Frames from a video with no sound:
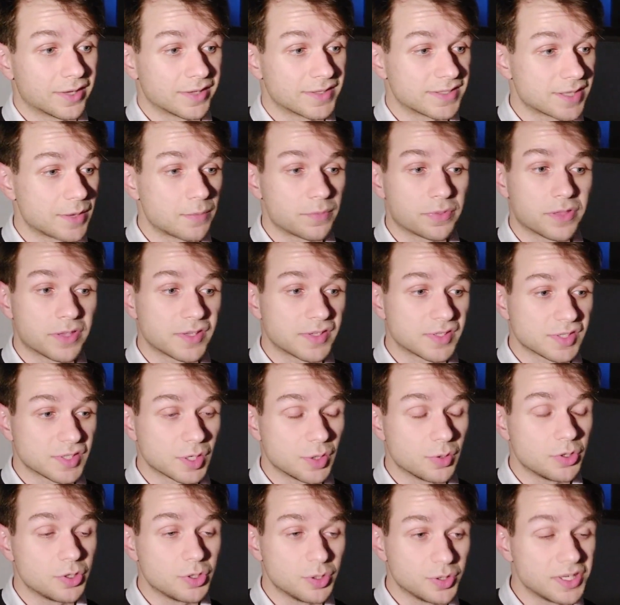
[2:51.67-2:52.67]
something
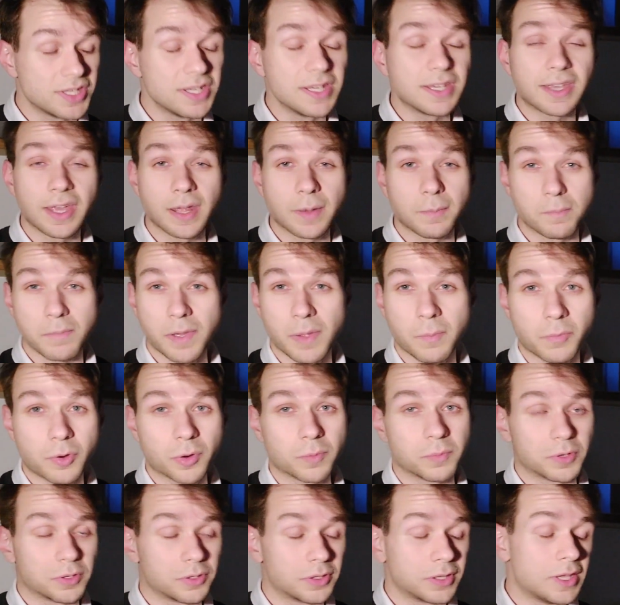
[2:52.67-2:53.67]
so unique and
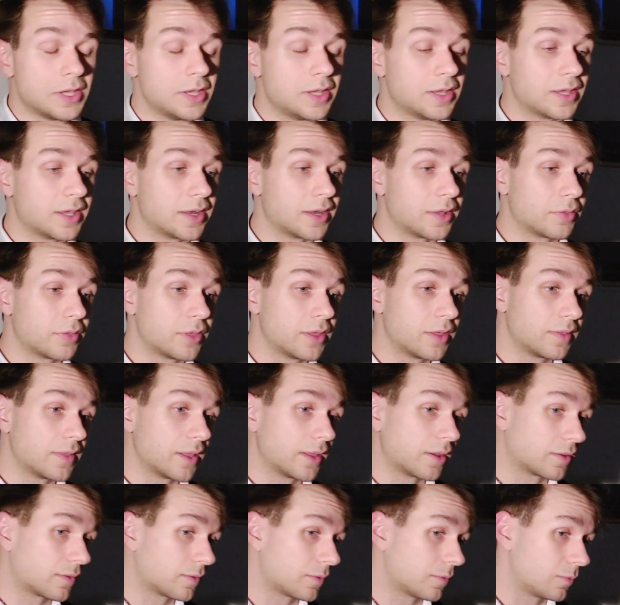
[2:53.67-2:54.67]
memorable. And I think
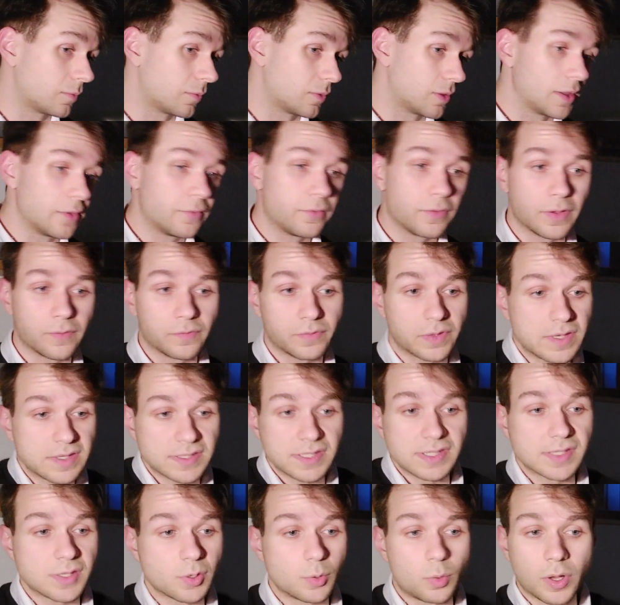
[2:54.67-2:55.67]
that if
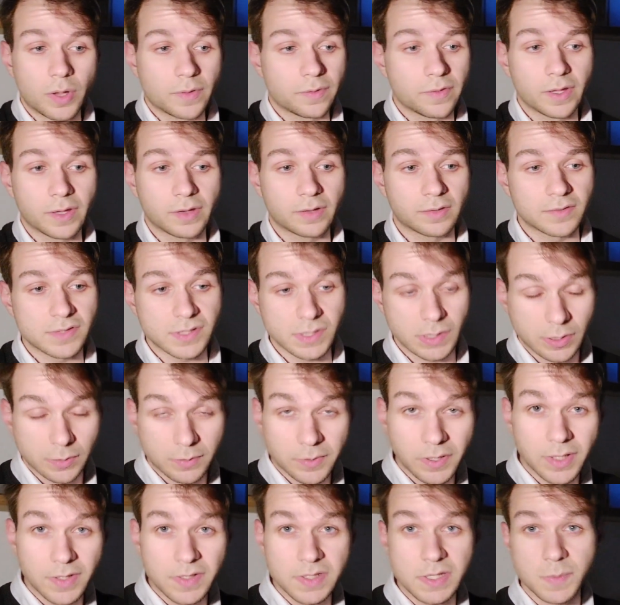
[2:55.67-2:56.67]
this is the one that
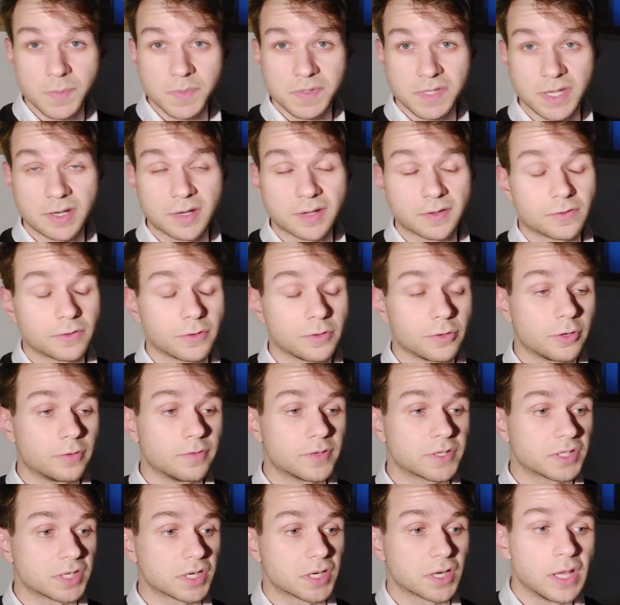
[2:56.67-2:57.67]
Serbia ends up sending to
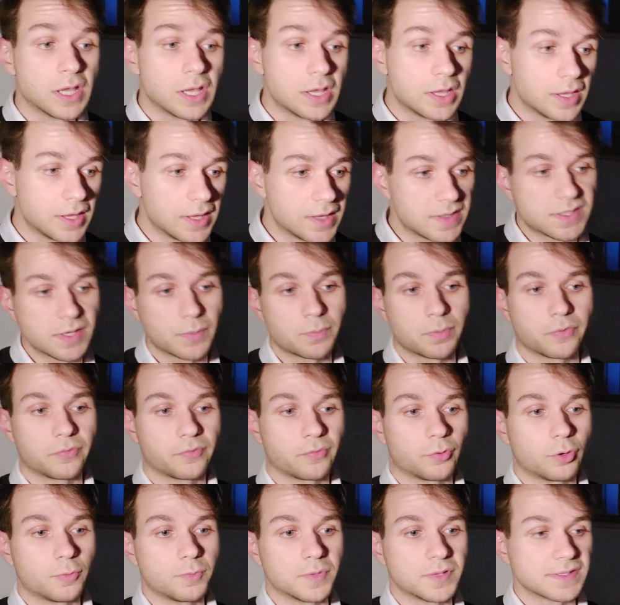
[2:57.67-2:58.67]
Eurovision, it's a
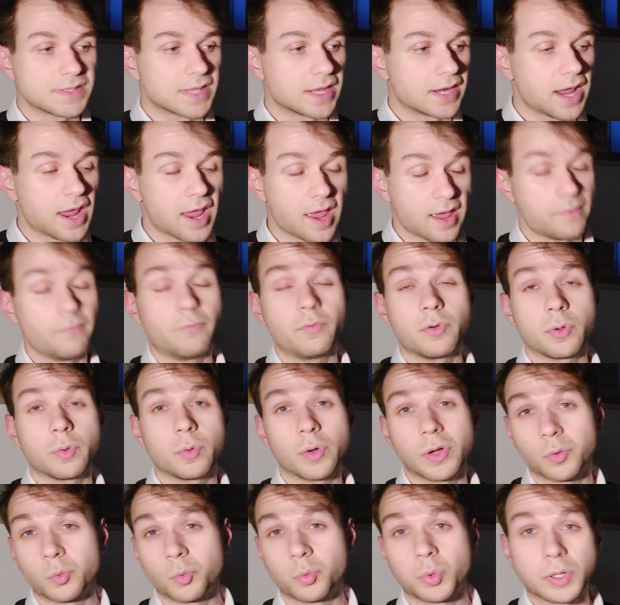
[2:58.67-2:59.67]
performance that
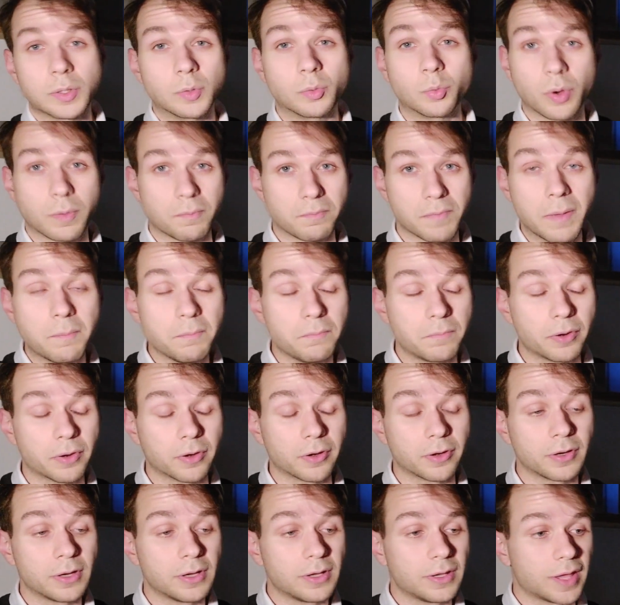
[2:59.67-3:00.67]
everyone will
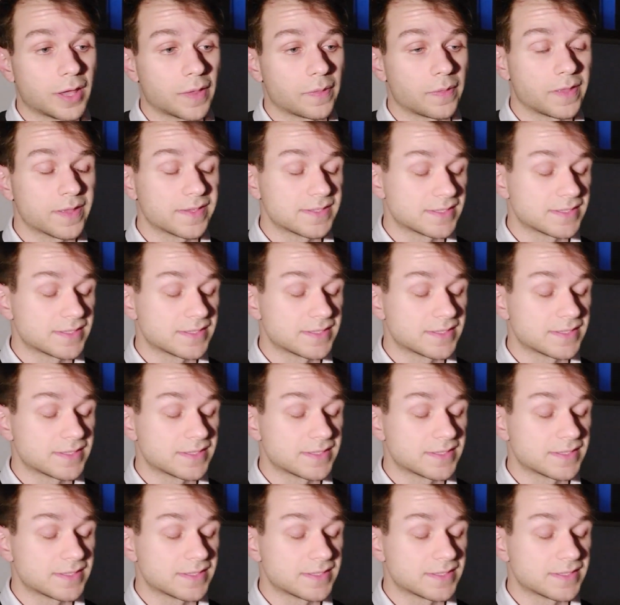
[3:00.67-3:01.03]
remember. And